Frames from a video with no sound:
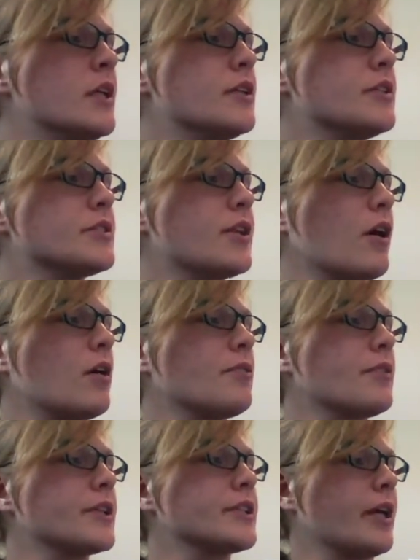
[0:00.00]
So
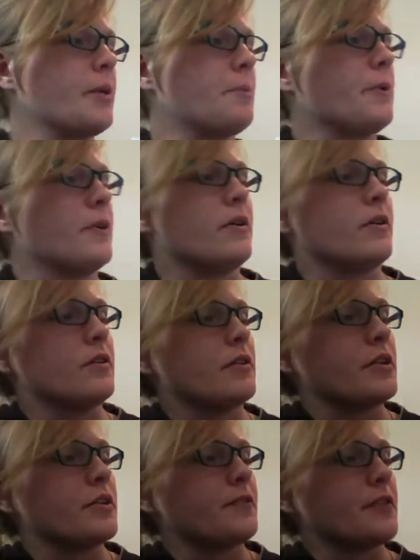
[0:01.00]
for example,
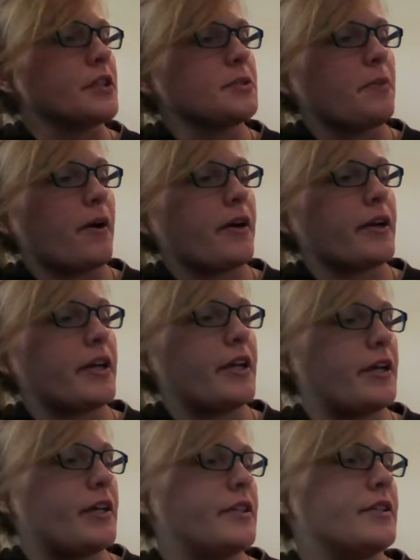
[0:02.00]
the first part
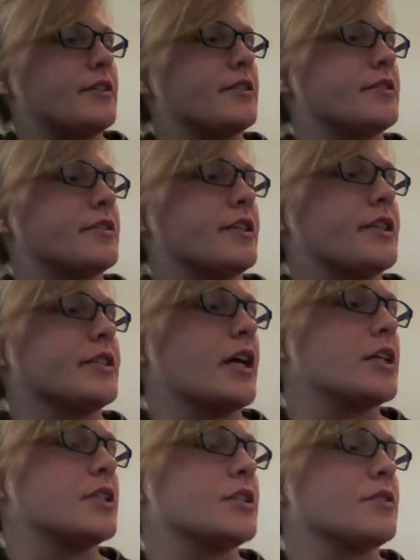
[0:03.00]
is, it
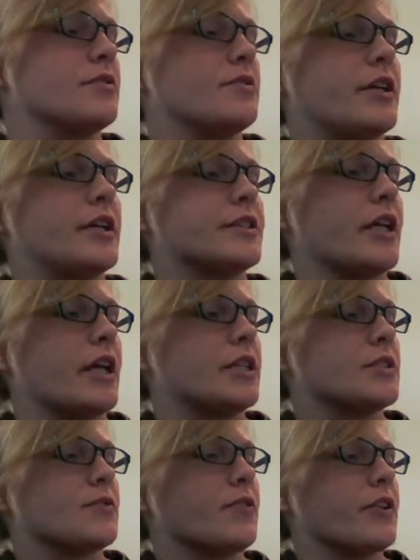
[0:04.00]

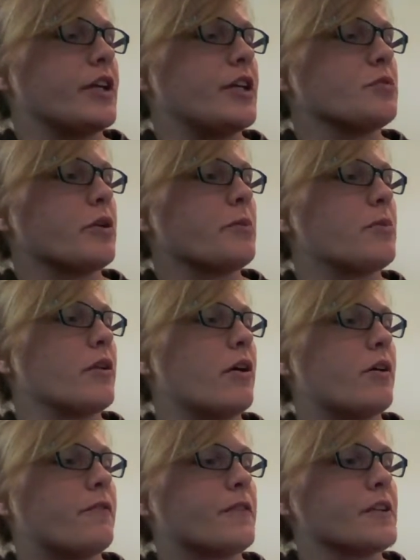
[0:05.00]
states, for each word
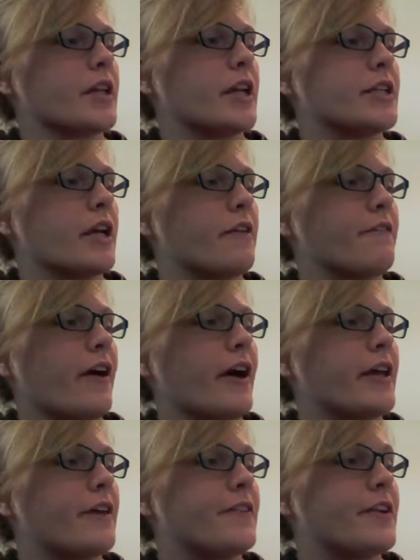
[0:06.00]
below, first identify
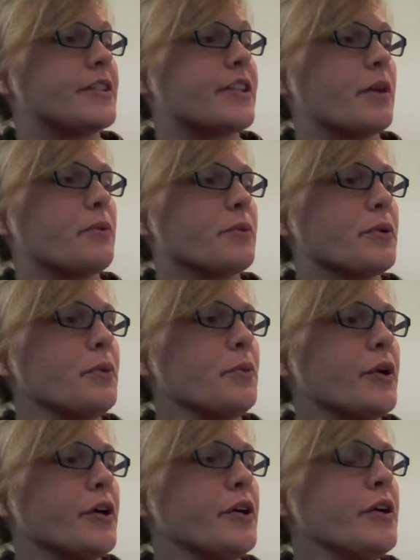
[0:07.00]
if it is a root
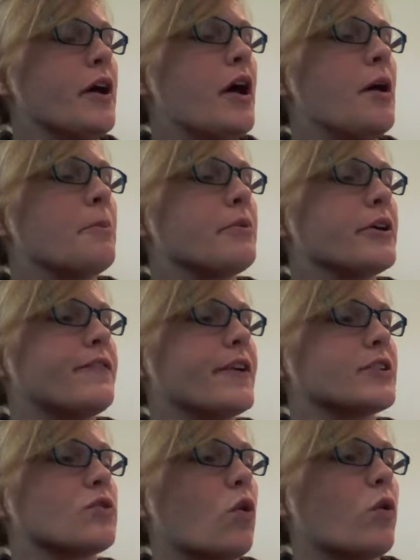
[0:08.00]
word,
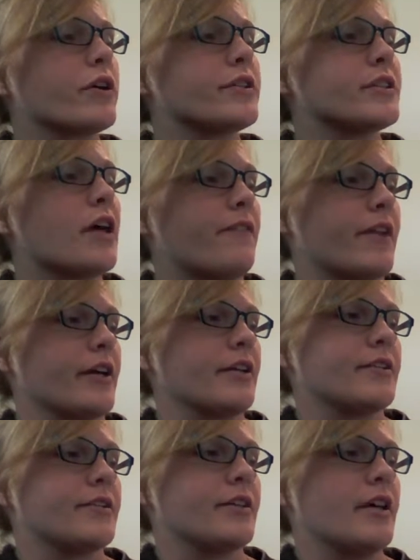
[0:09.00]
prefix, or
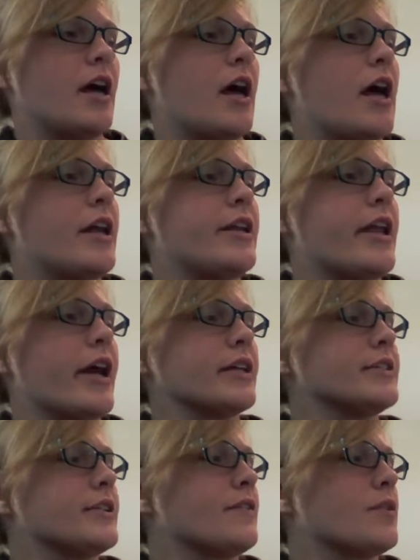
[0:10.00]
suffix.
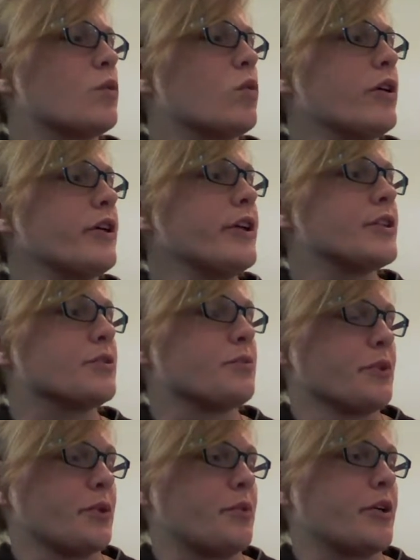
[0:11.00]
Next, if the word is a
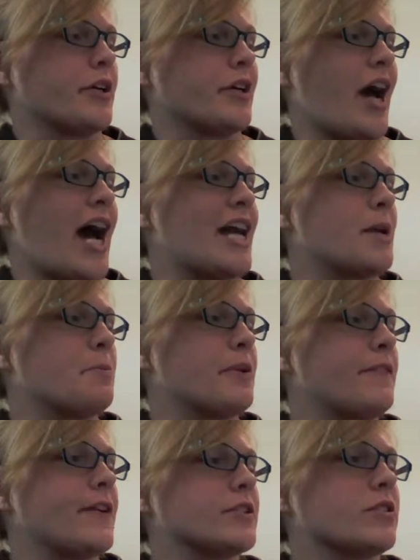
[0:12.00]
root word, add a
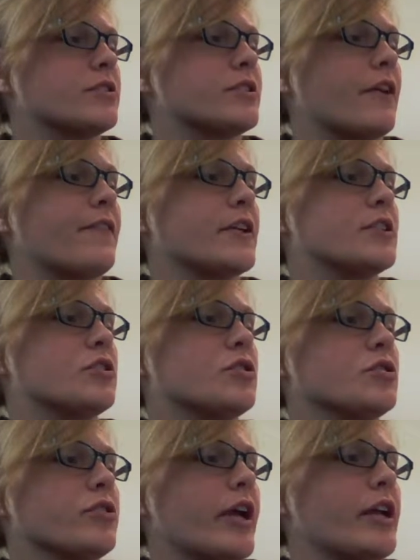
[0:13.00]
prefix or suffix to
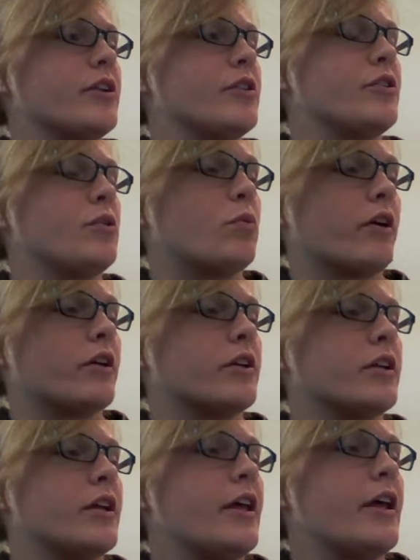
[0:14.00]
create a new
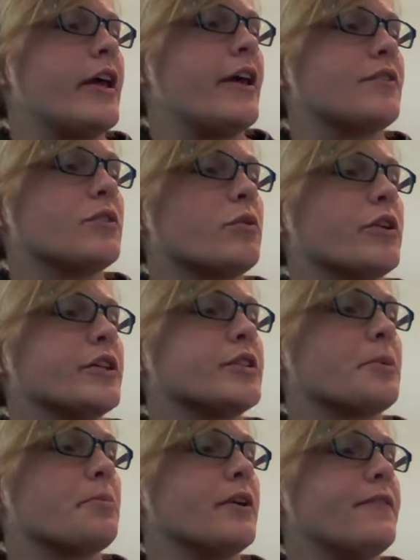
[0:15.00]
word. If the word is
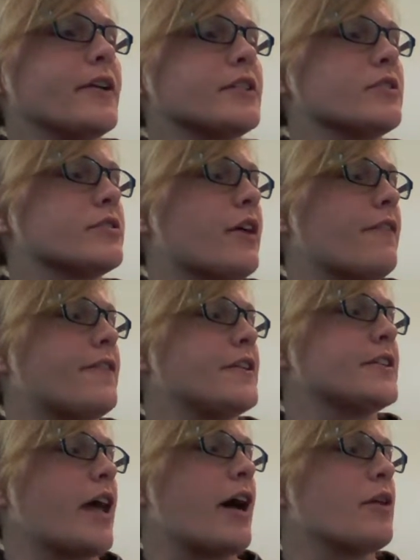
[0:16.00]
a prefix or
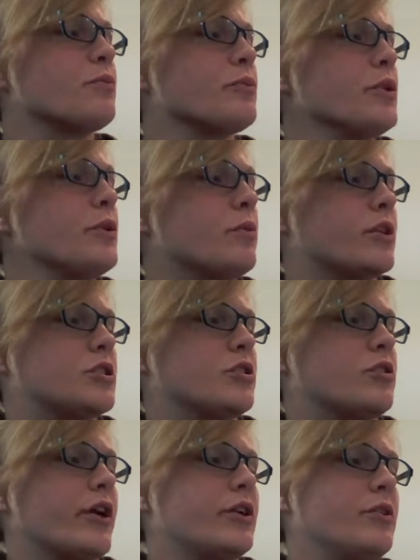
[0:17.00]
suffix, add a root word to create a